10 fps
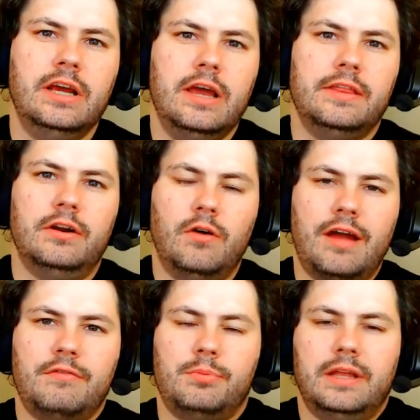they don't have a
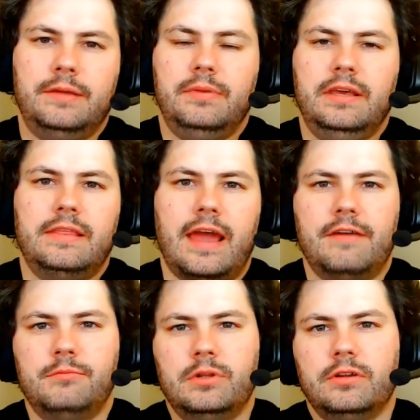plan B, they haven't
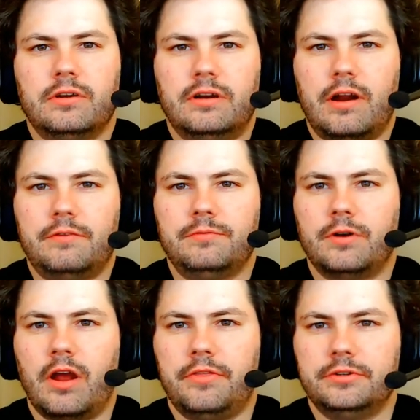been looking around for
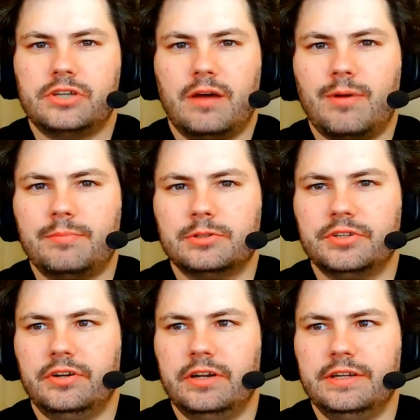other job
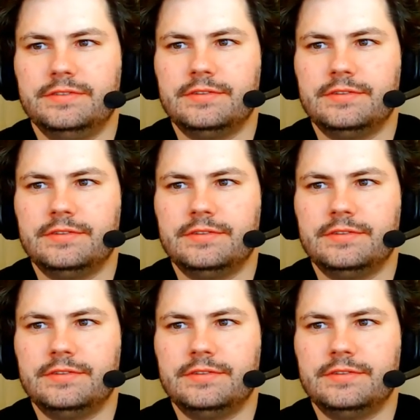opportunities,